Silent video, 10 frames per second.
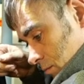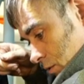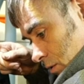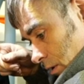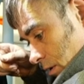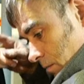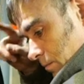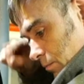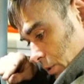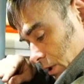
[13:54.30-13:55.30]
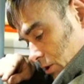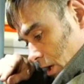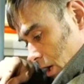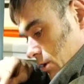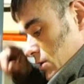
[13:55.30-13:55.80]
So
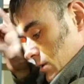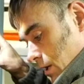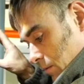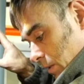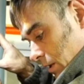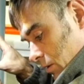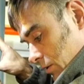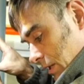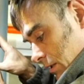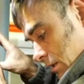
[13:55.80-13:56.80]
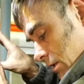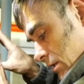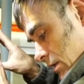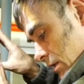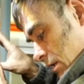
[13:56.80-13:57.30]
pre-charge, then the main
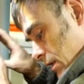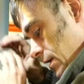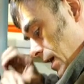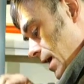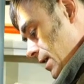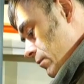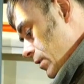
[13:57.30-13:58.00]
contactors. Yeah, there we